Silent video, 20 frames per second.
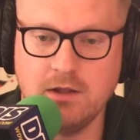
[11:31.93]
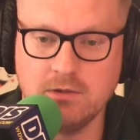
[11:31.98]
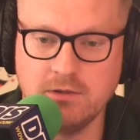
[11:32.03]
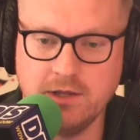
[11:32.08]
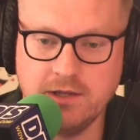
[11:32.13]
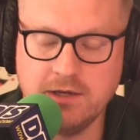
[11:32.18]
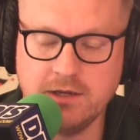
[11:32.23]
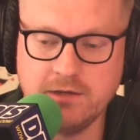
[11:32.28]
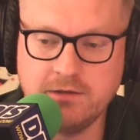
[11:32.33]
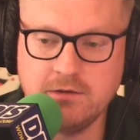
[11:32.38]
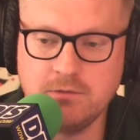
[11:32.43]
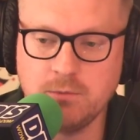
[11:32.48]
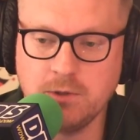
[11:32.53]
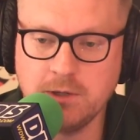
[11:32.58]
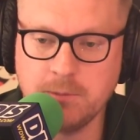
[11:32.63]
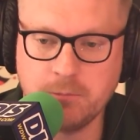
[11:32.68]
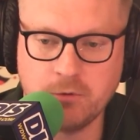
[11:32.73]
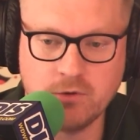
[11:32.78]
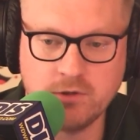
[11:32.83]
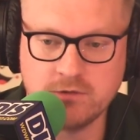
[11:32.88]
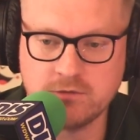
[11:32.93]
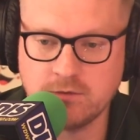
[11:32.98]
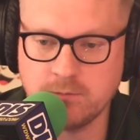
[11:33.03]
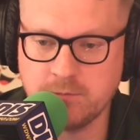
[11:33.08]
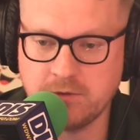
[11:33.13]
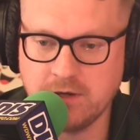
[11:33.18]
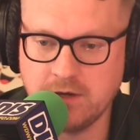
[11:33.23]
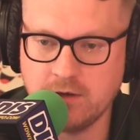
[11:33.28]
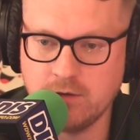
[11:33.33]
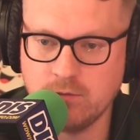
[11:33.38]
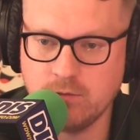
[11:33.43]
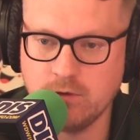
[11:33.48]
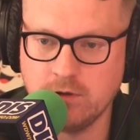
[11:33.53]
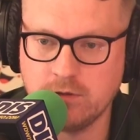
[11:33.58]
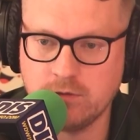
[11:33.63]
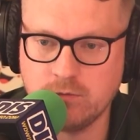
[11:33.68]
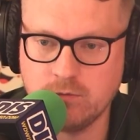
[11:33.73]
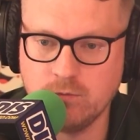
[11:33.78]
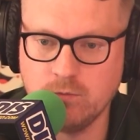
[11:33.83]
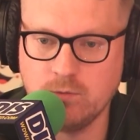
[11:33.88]
Elaine, I did want to point something out
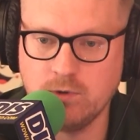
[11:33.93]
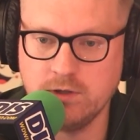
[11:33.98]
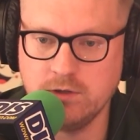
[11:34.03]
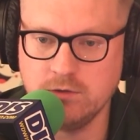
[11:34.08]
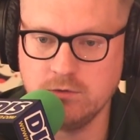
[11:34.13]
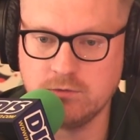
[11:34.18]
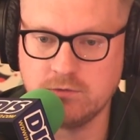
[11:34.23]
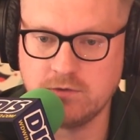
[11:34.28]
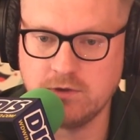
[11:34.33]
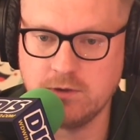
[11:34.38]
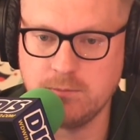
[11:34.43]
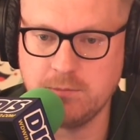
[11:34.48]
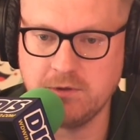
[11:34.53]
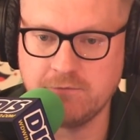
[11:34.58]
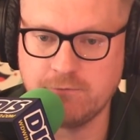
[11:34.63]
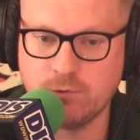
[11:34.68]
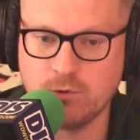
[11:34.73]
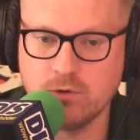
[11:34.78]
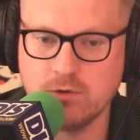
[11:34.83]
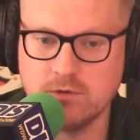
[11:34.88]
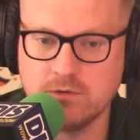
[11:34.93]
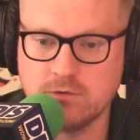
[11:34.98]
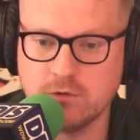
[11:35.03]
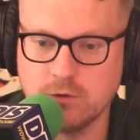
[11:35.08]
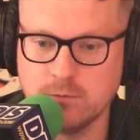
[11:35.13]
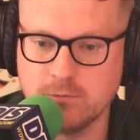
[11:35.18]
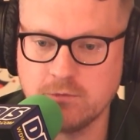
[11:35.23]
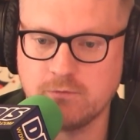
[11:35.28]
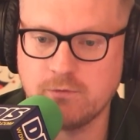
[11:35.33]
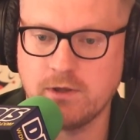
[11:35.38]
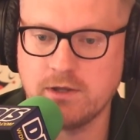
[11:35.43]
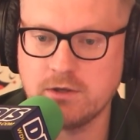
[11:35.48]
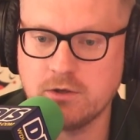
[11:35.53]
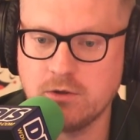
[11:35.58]
with what you said before in terms of like,